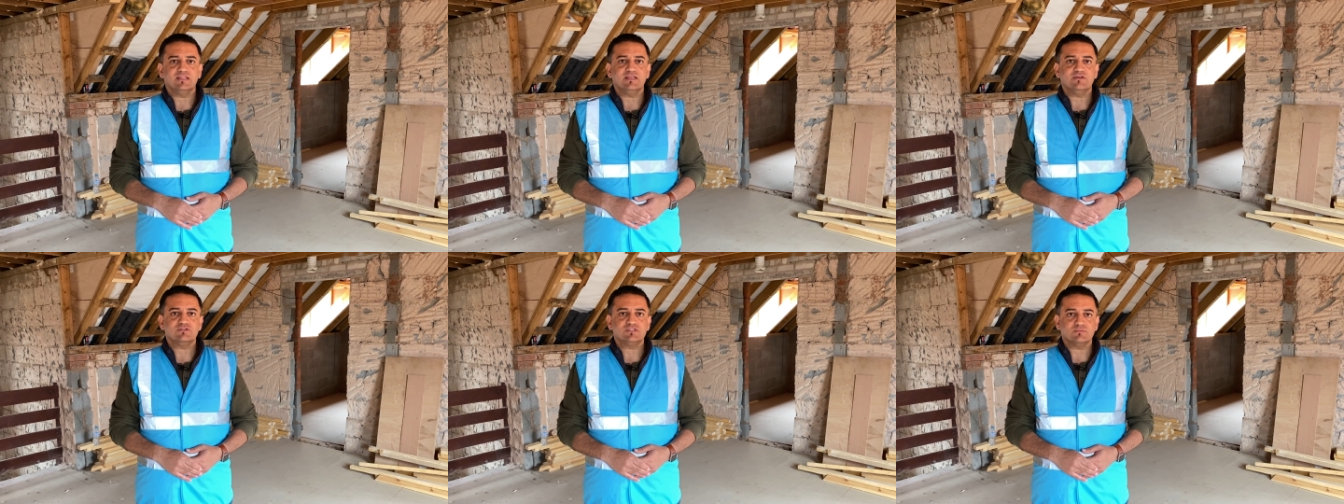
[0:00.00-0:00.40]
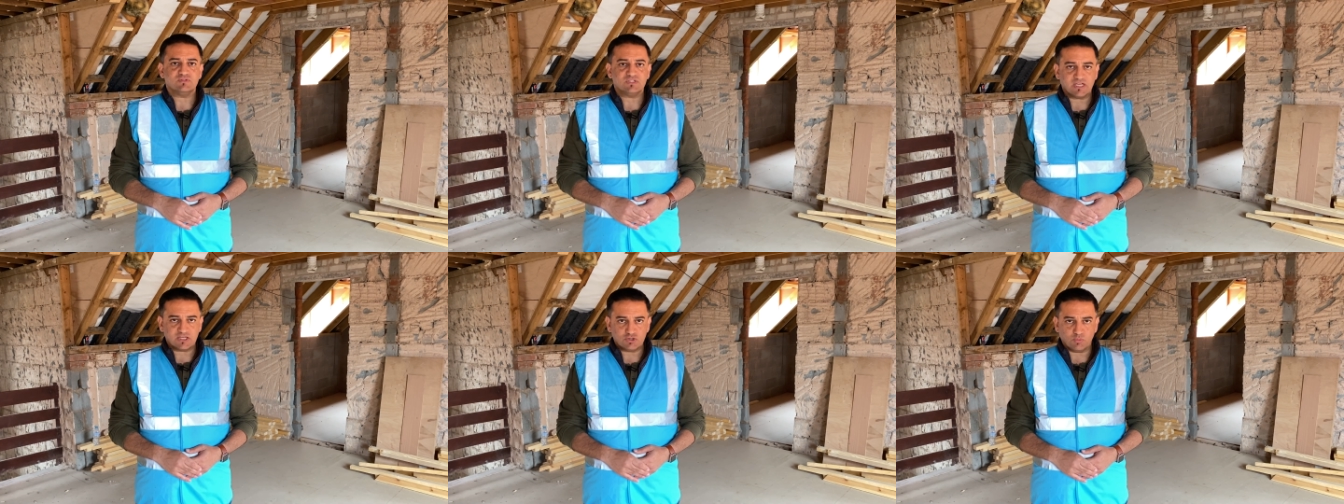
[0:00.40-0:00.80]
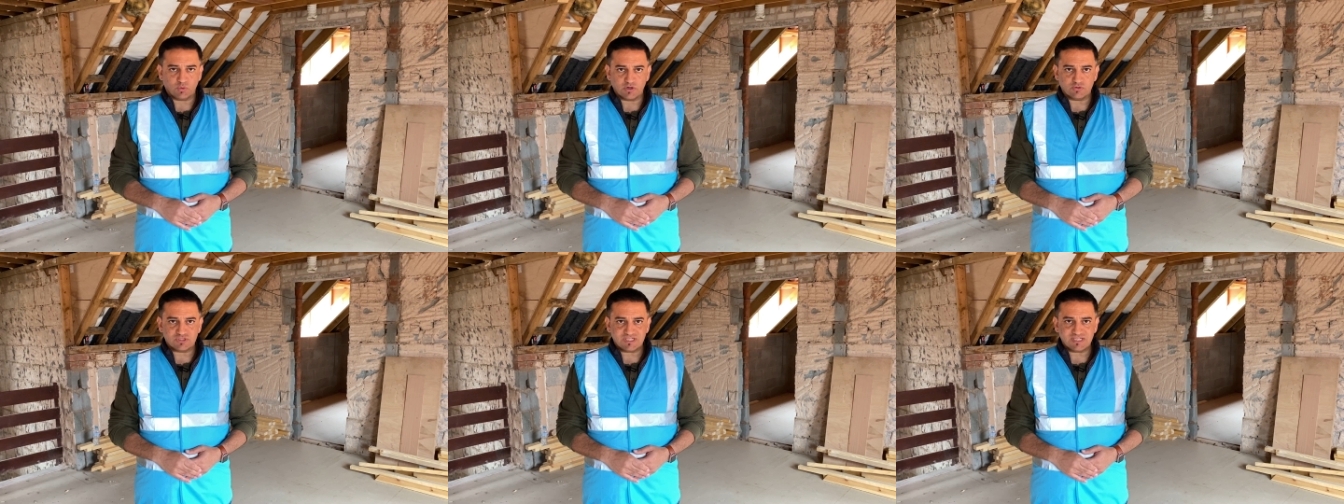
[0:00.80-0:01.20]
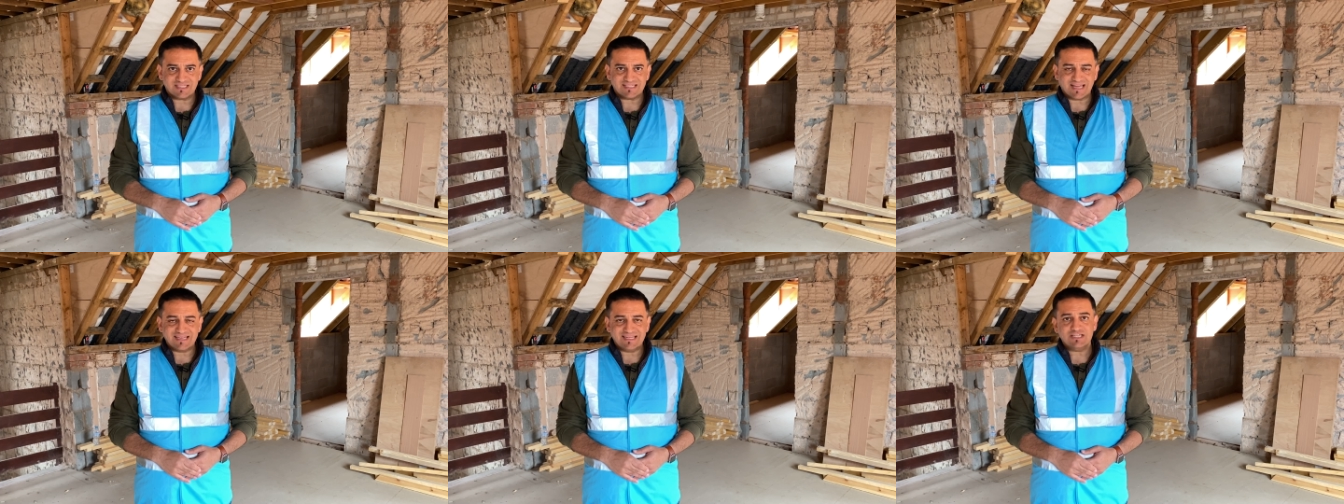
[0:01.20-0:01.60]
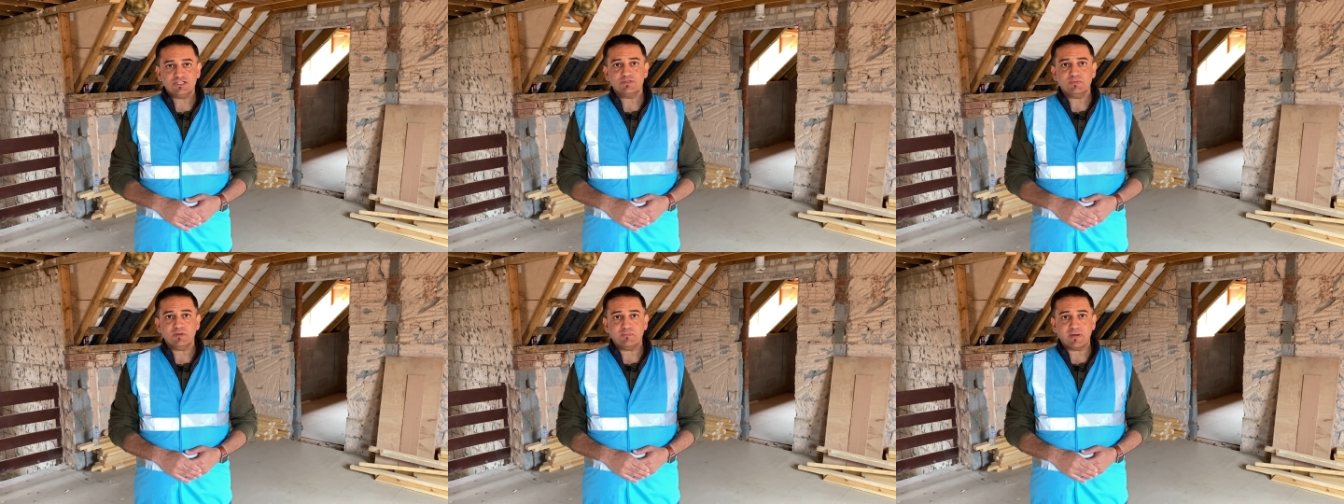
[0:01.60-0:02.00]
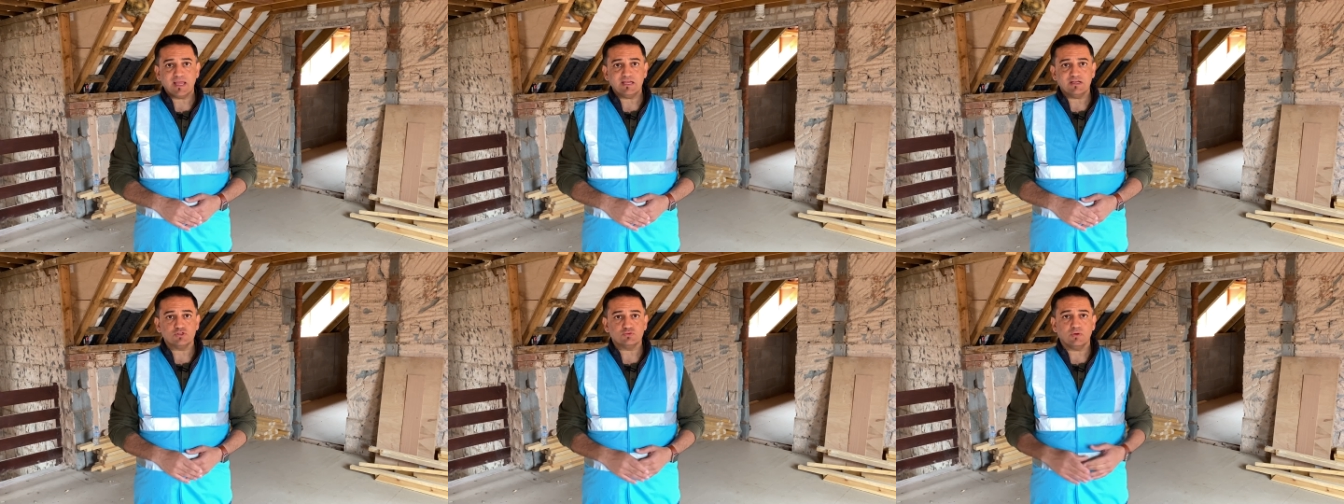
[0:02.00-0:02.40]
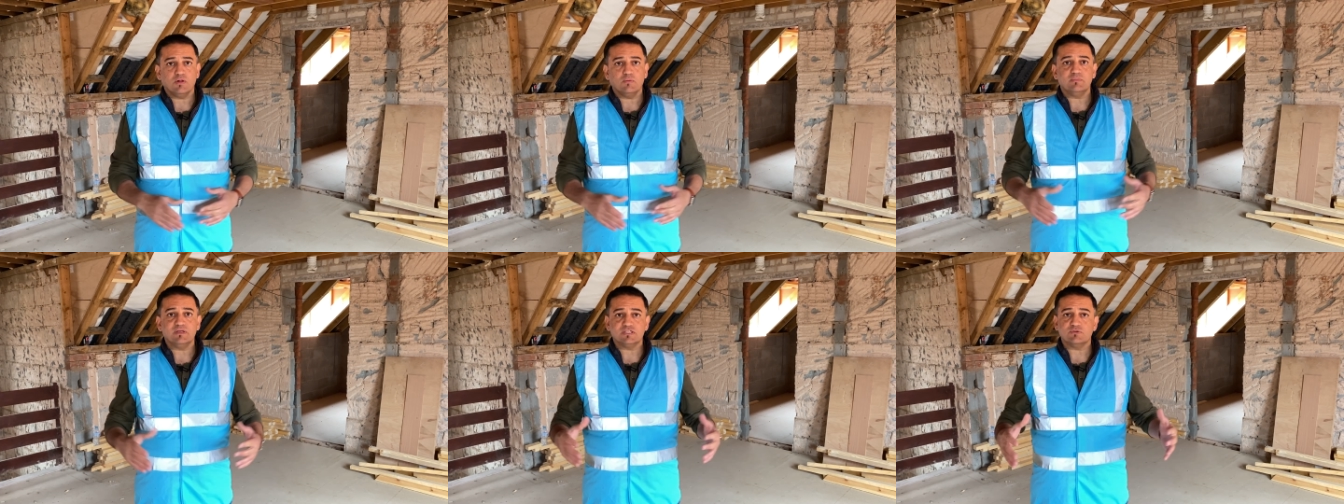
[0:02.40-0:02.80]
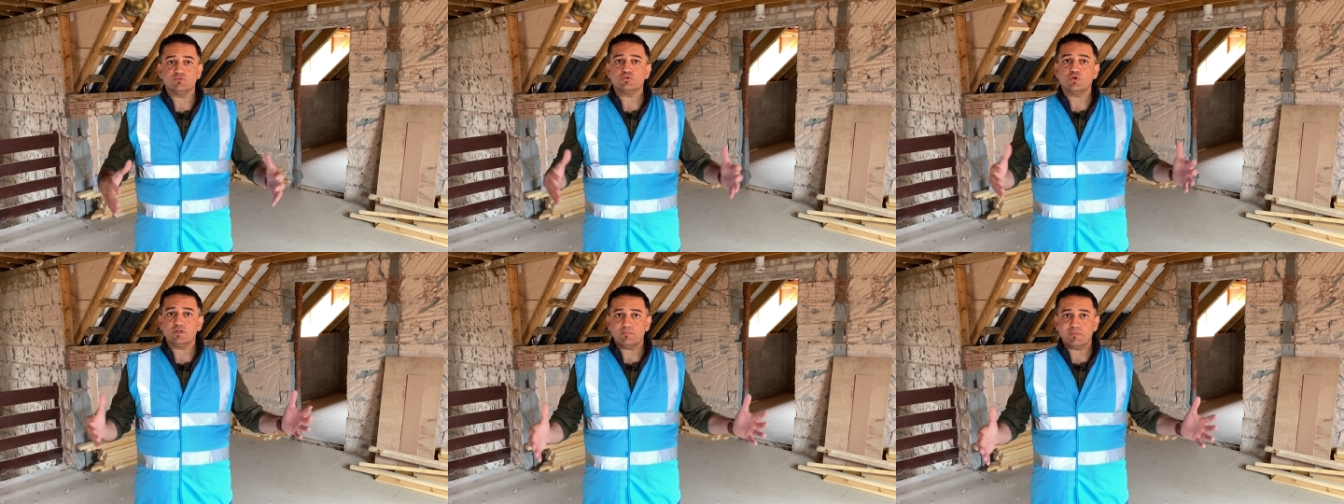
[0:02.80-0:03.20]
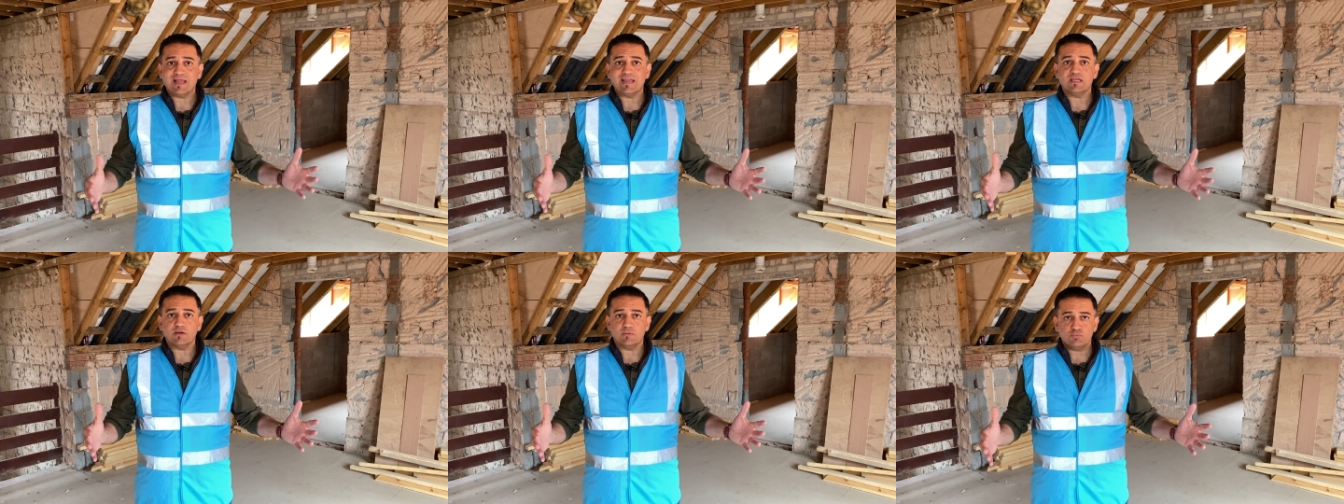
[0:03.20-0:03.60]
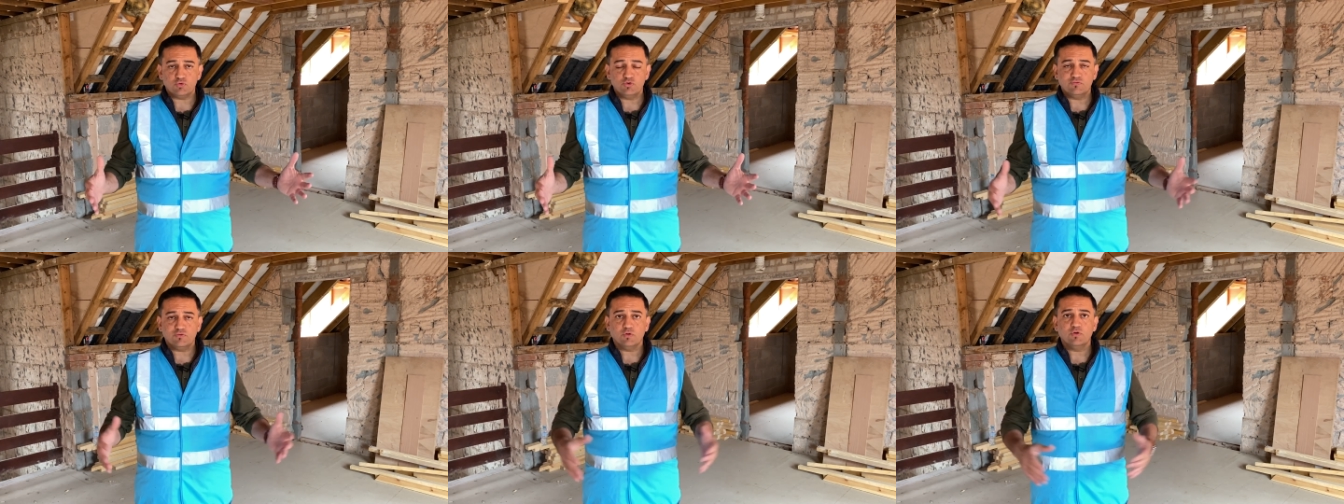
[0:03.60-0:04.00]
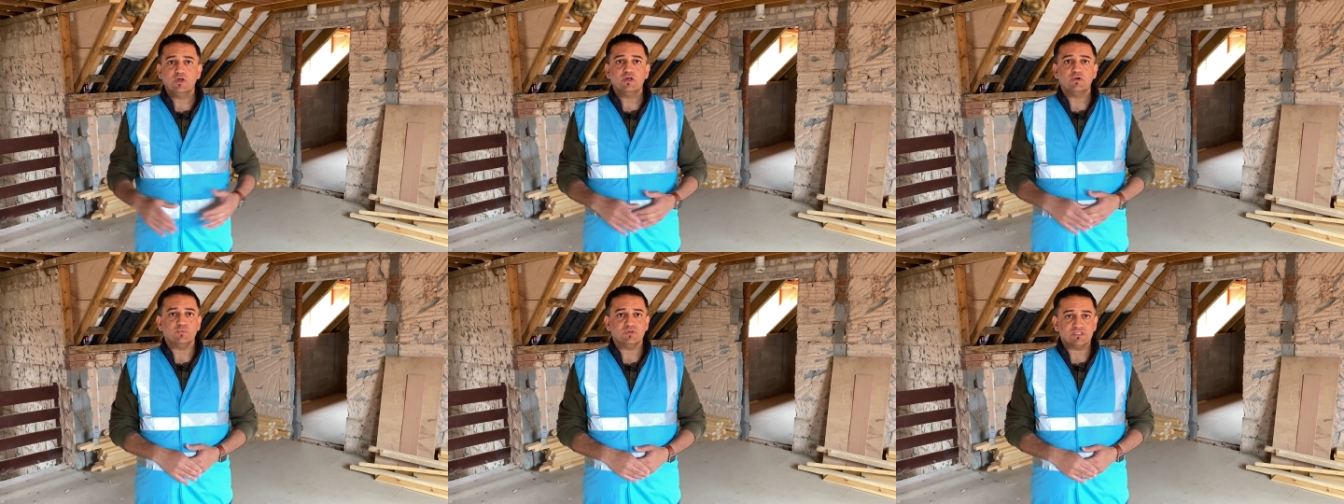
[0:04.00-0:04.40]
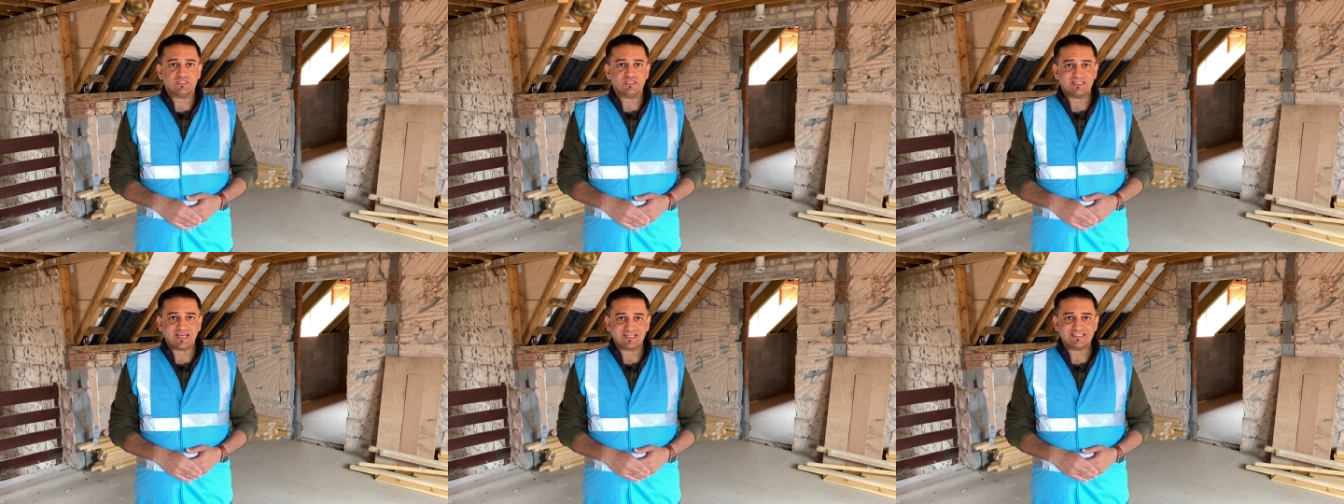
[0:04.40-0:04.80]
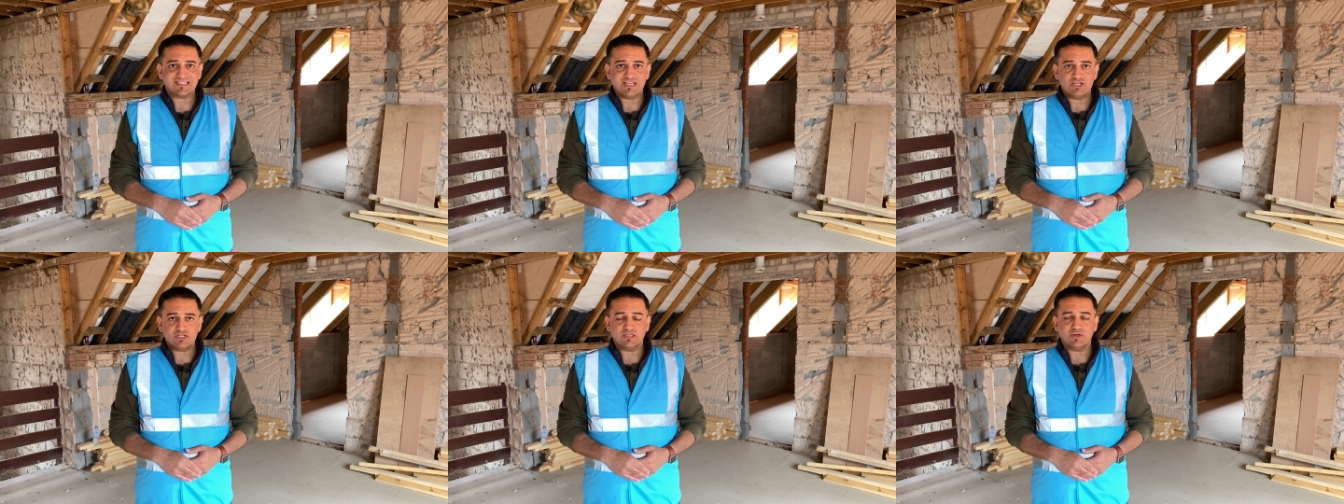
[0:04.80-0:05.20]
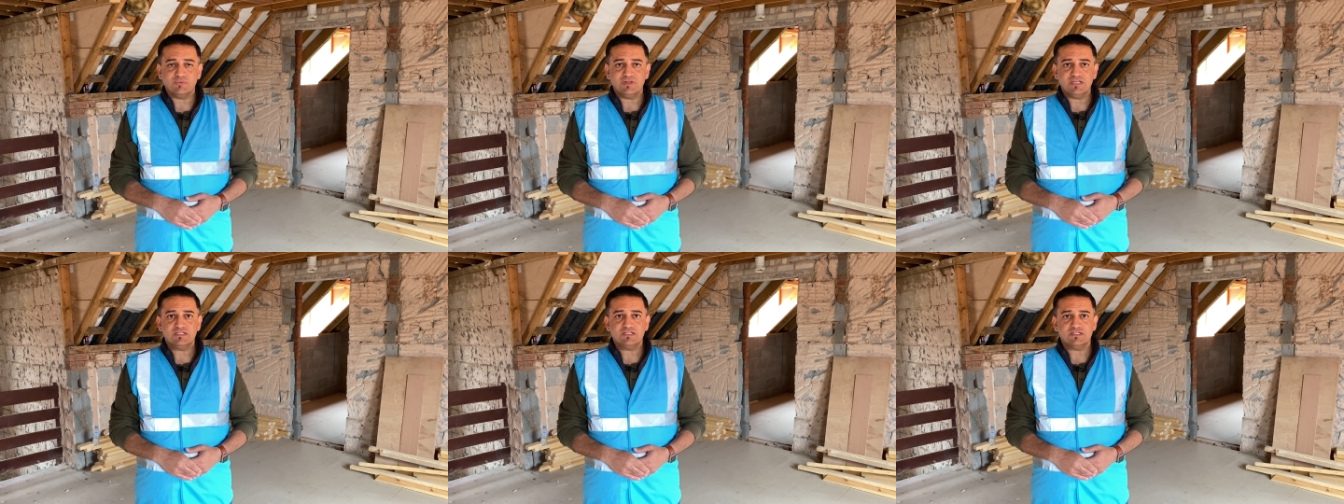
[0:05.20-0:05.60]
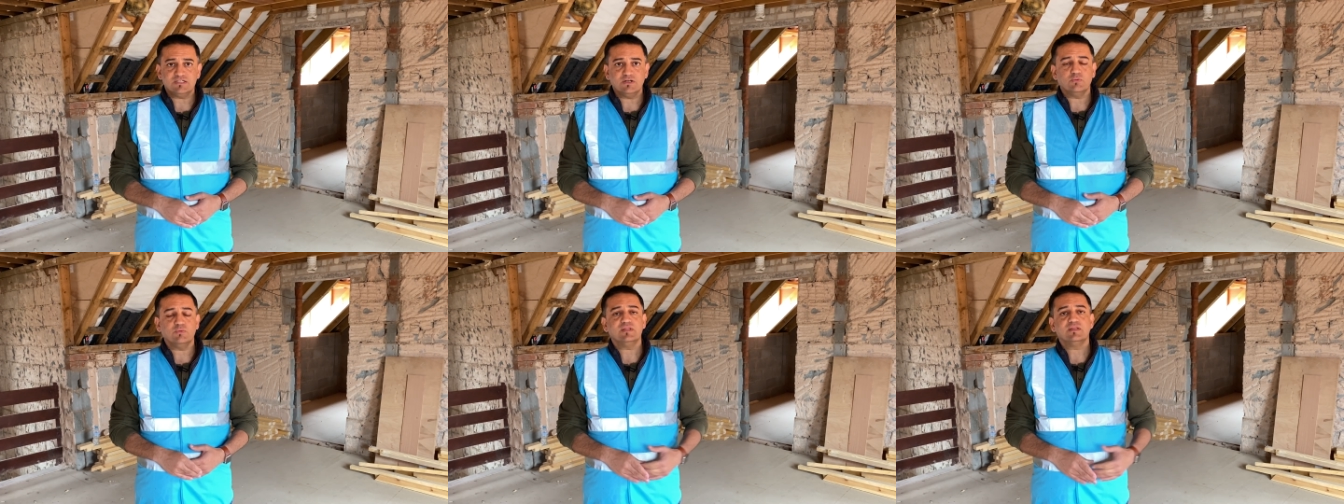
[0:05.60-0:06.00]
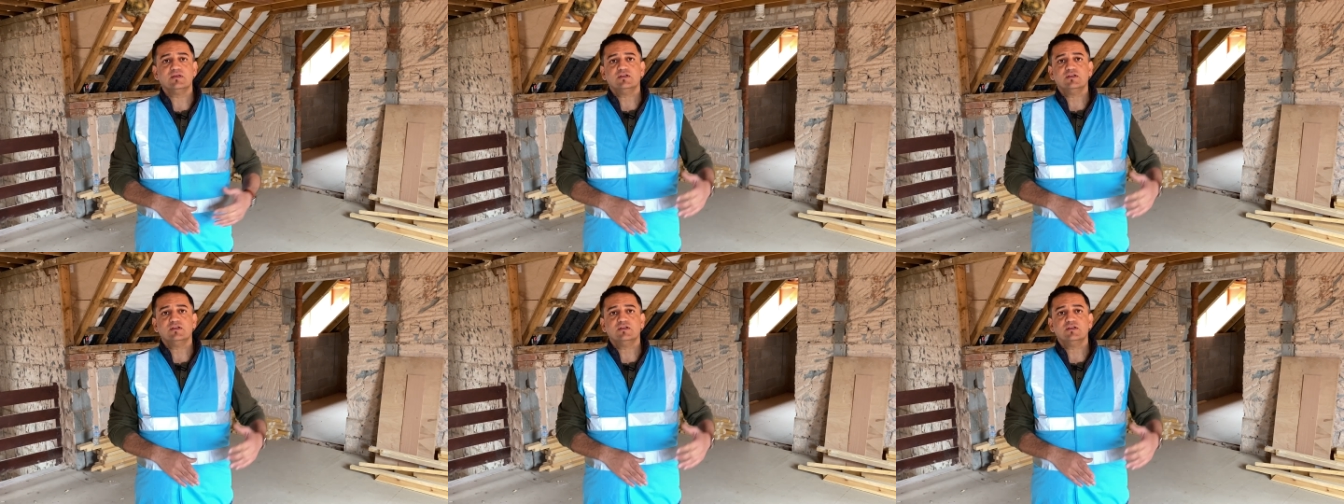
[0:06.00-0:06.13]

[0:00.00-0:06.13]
there was some section one oh six that needed to be paying as well, because there was already planning approval, which is a taxation that we need to deal with.